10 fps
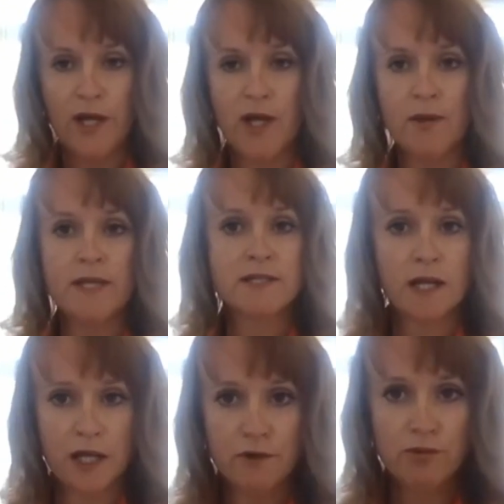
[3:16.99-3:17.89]
uh, is
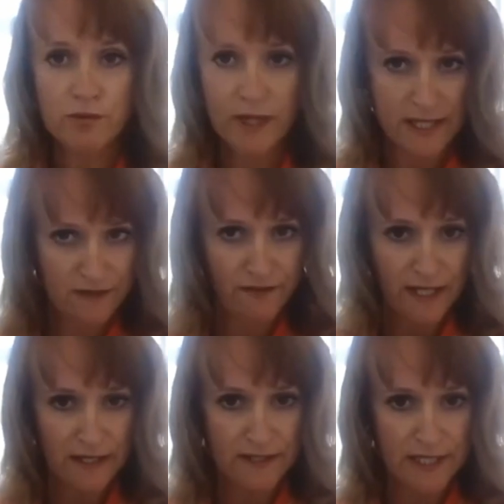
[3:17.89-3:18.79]
global, as
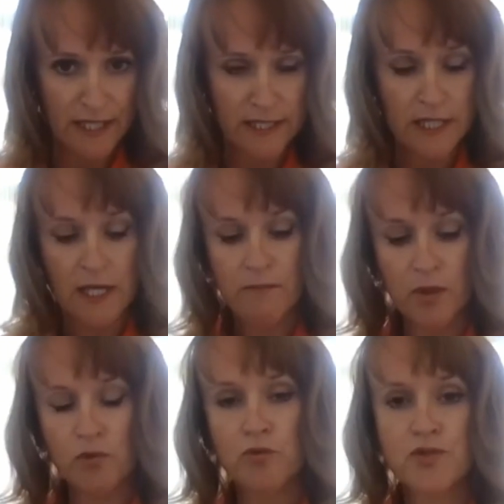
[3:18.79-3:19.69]
Faith said,
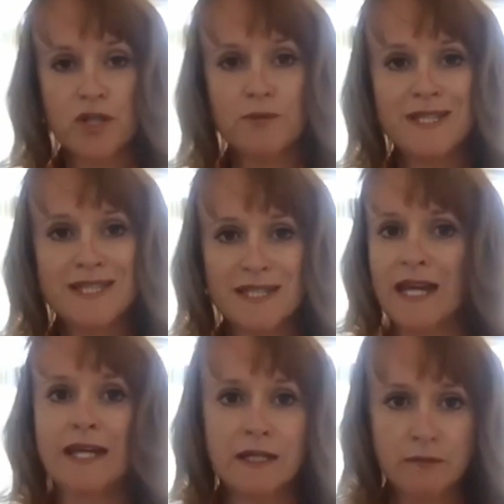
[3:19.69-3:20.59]
but also is
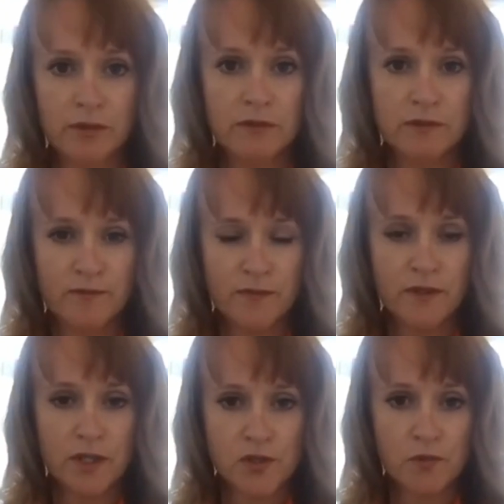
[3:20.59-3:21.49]
scalable
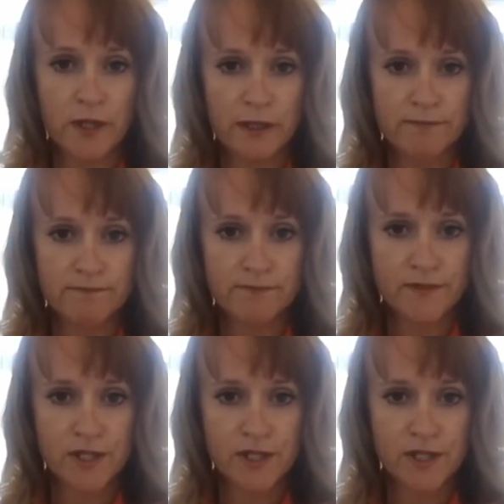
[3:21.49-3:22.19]
as well.